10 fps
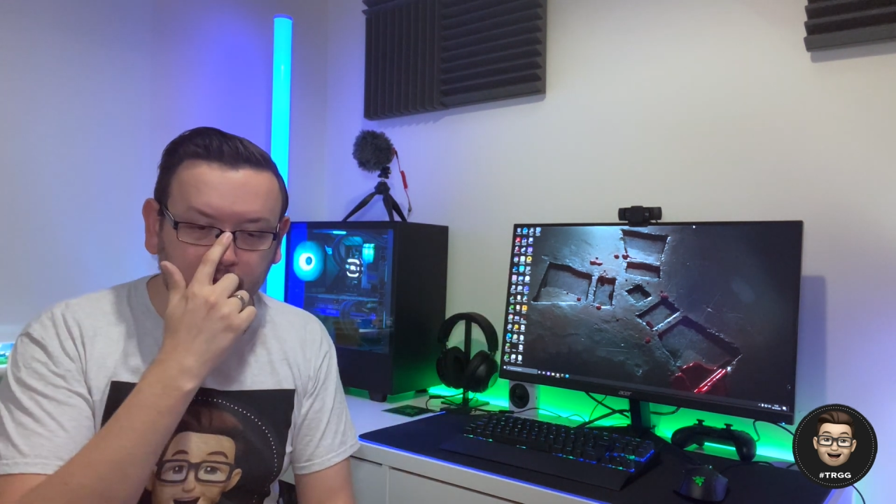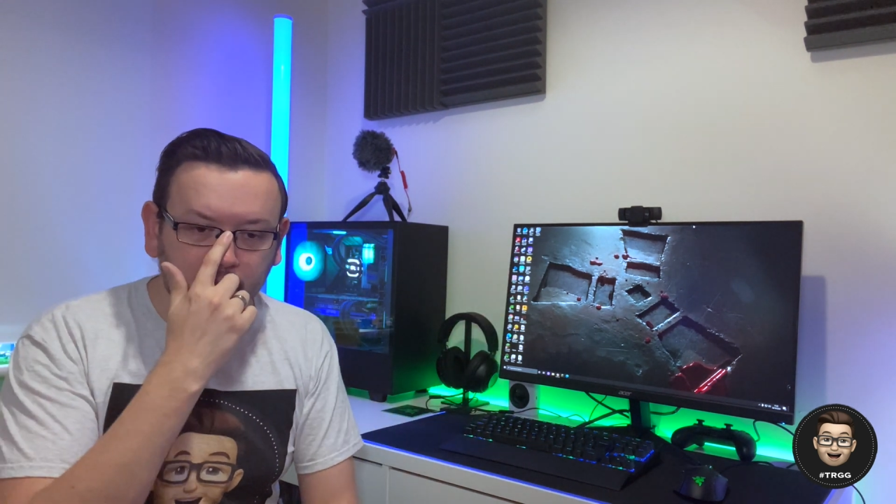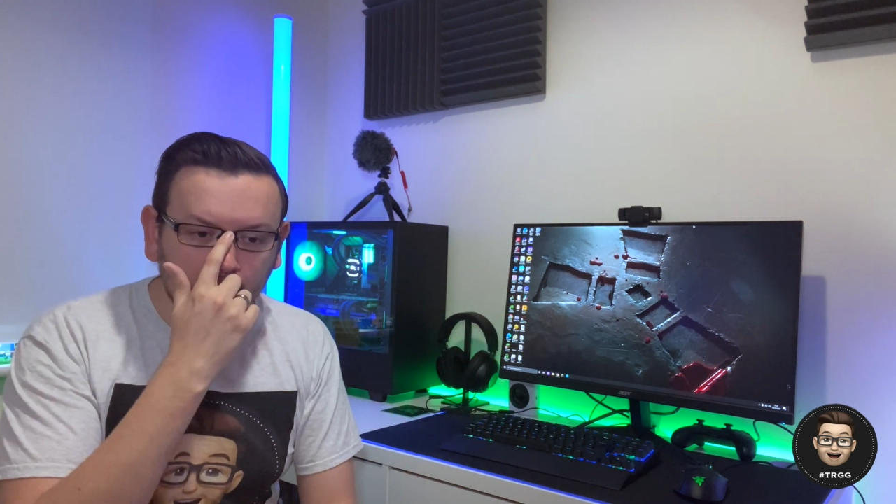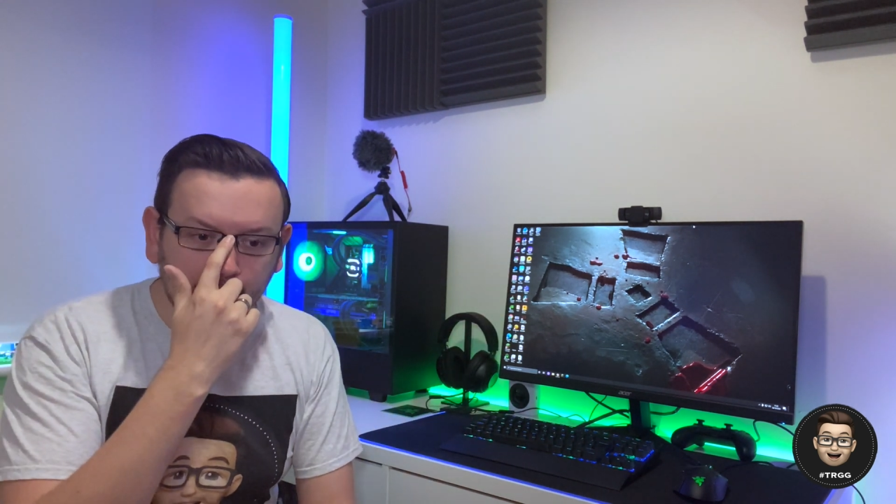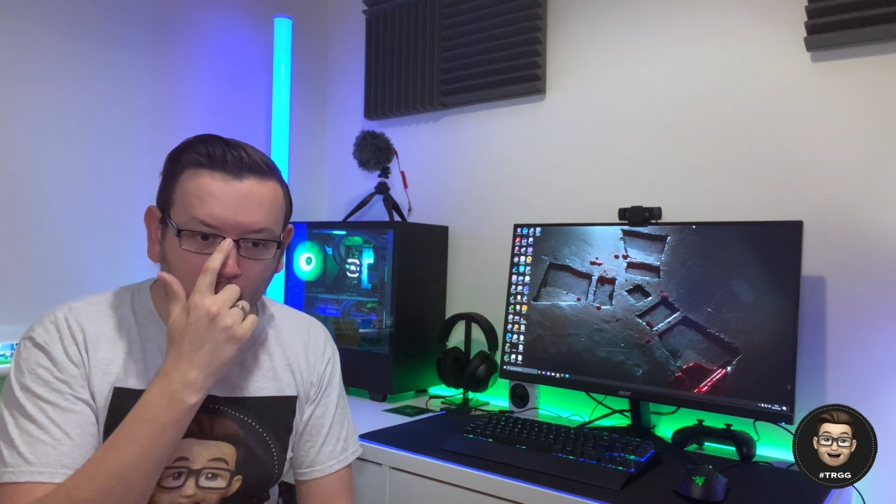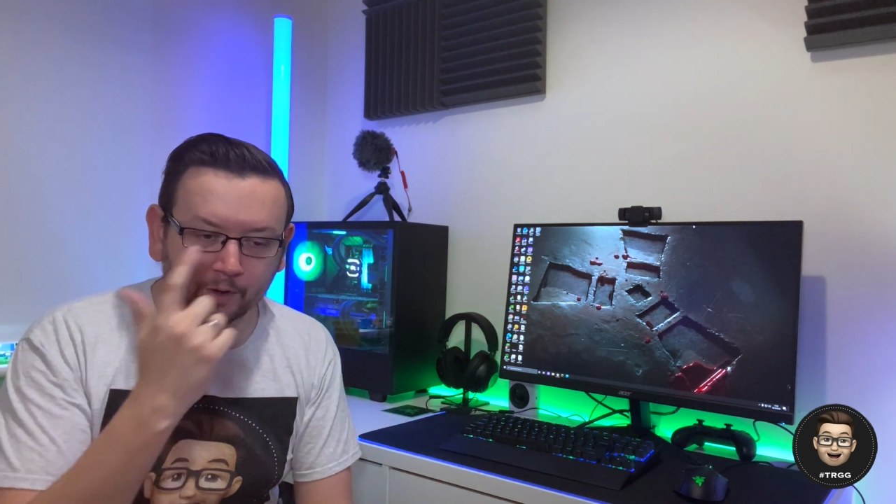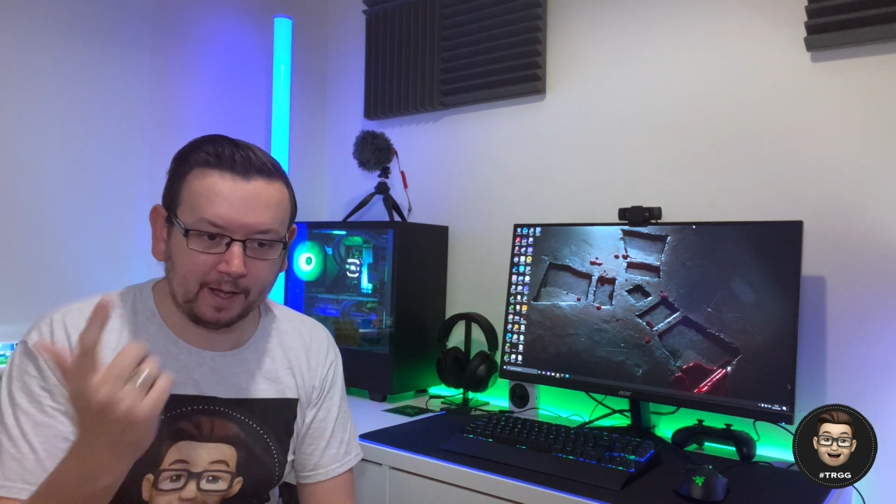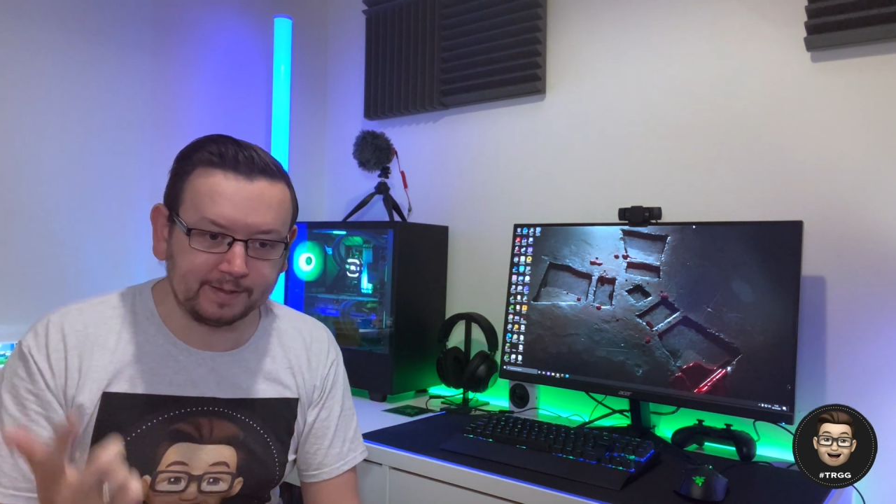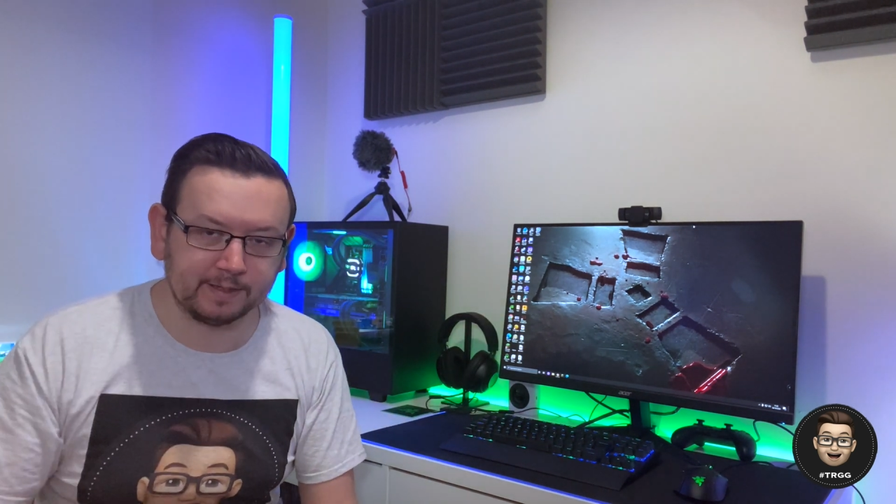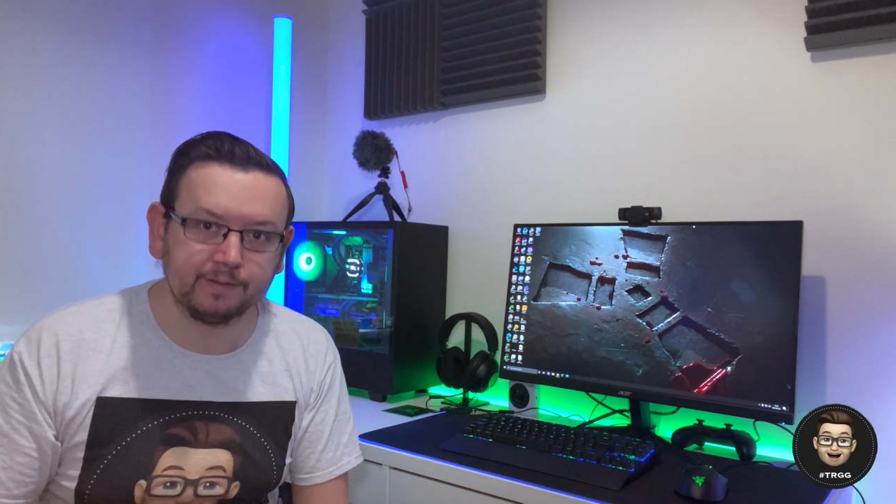4K
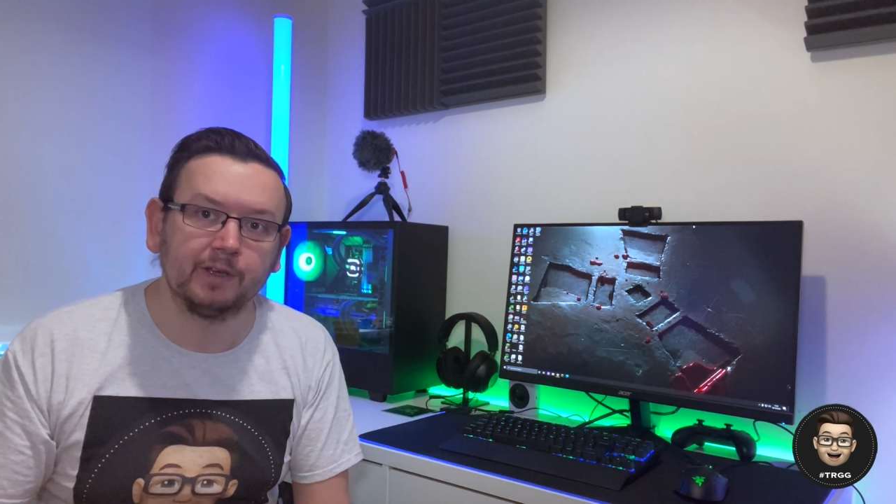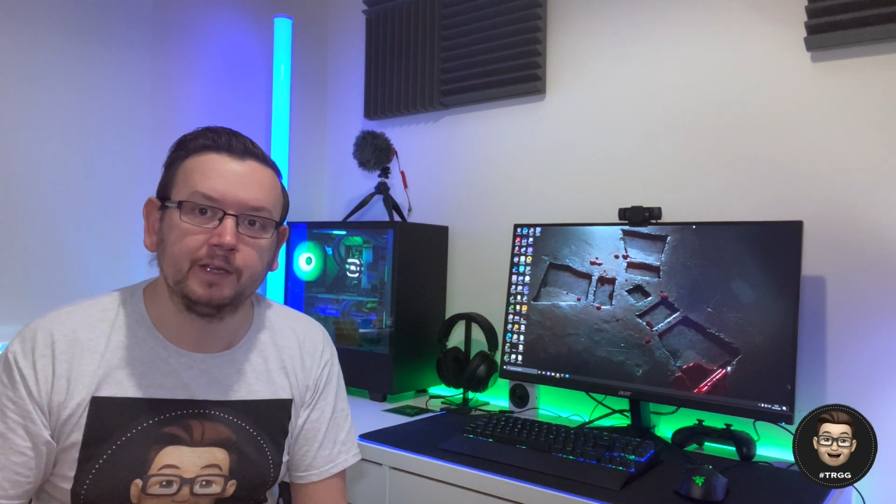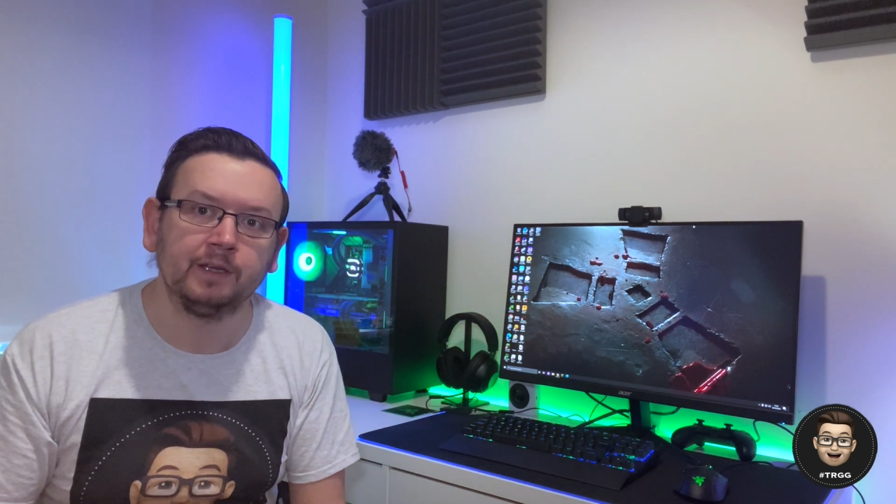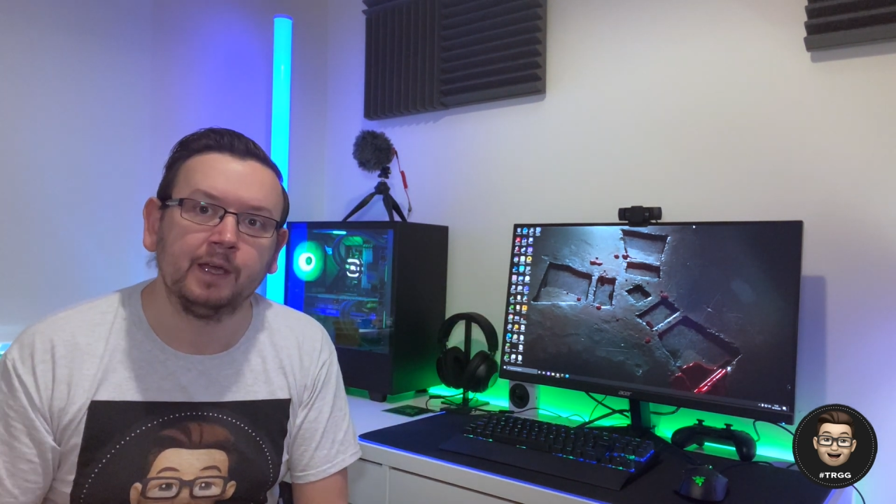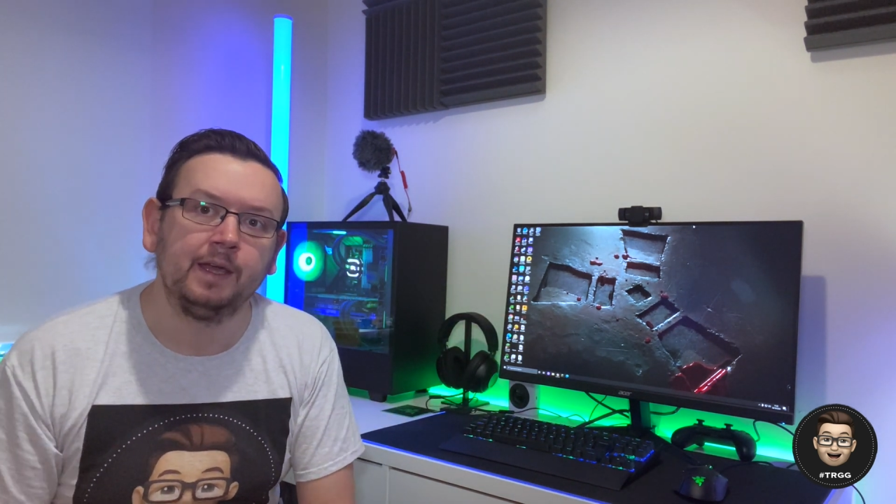TV.